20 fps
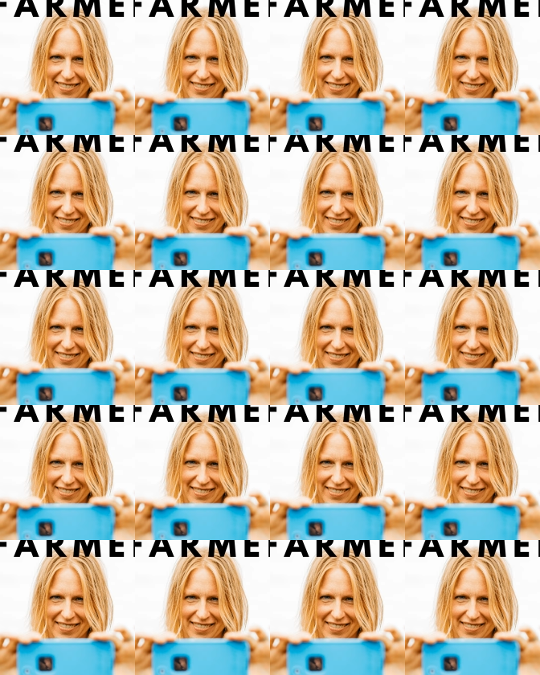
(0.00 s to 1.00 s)

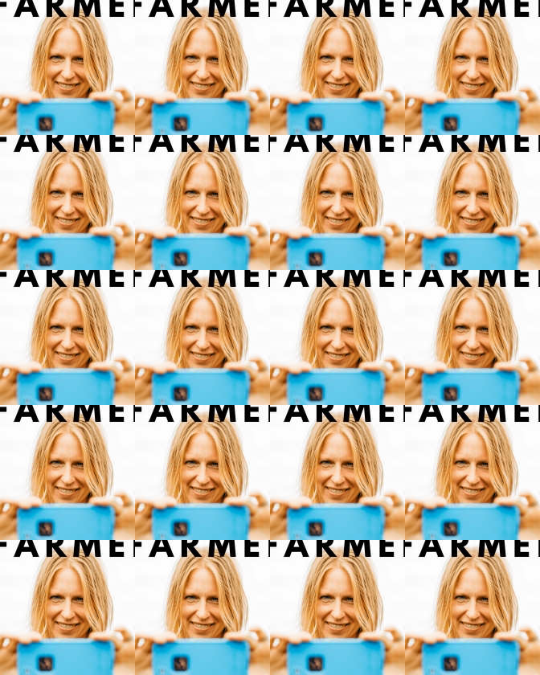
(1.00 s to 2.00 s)

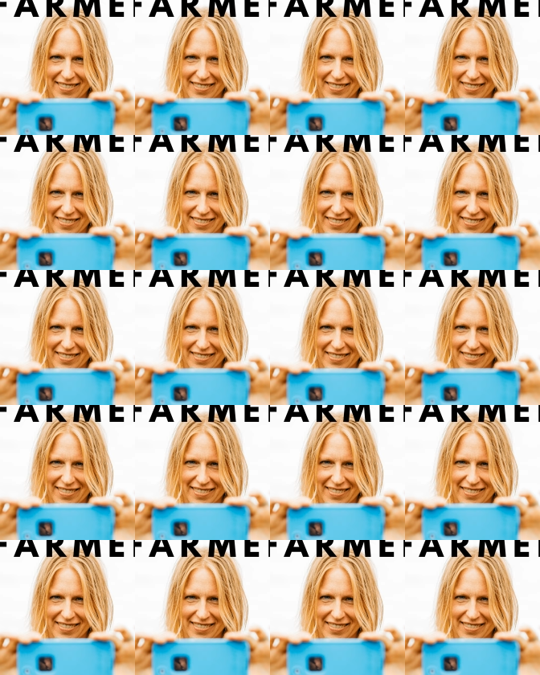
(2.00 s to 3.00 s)

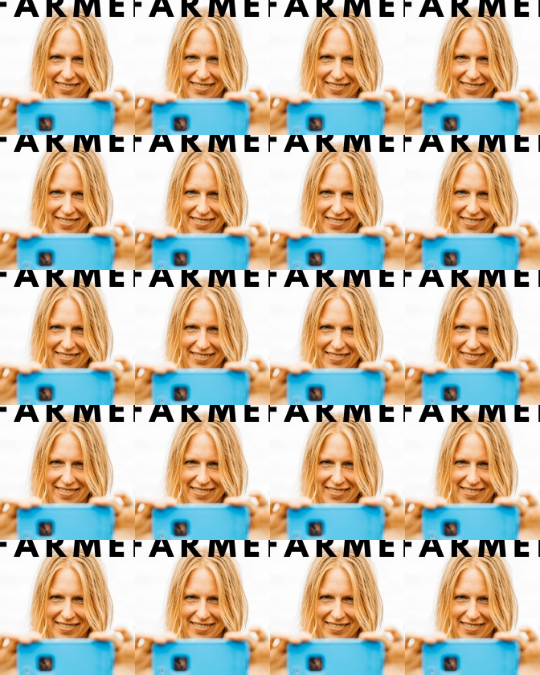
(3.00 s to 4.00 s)

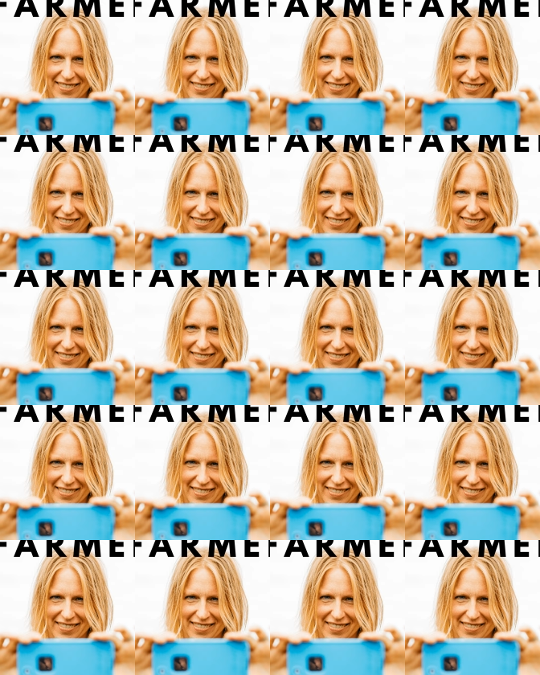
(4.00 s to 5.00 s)

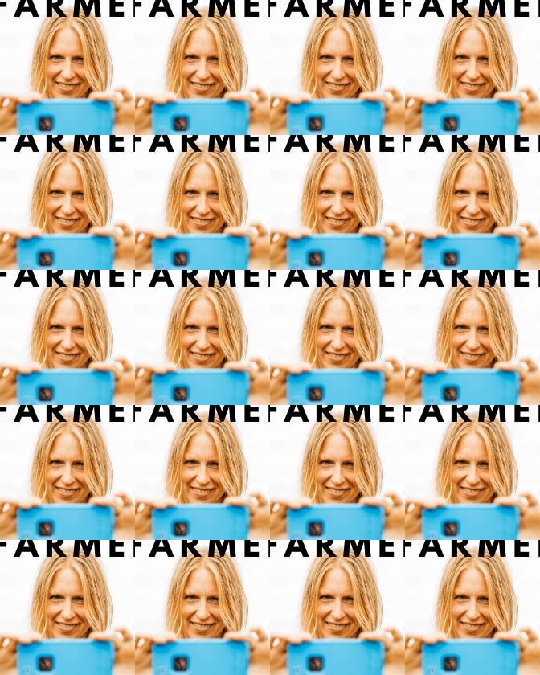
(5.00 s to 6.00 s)

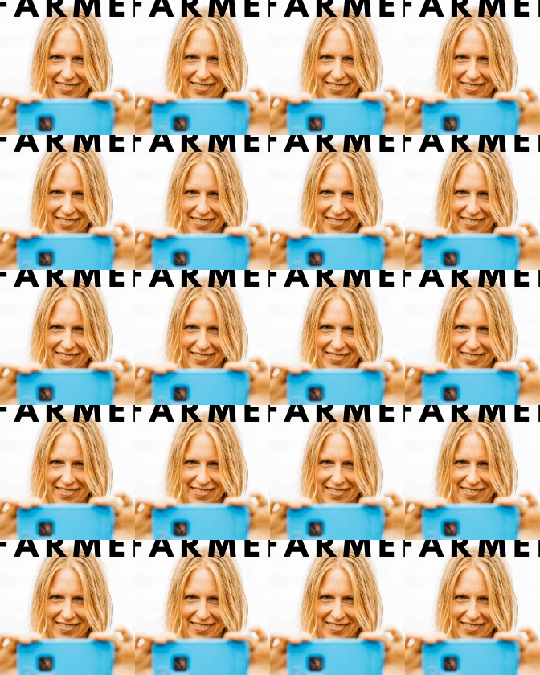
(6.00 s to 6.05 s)
The face doesn't move, so there is nothing to read.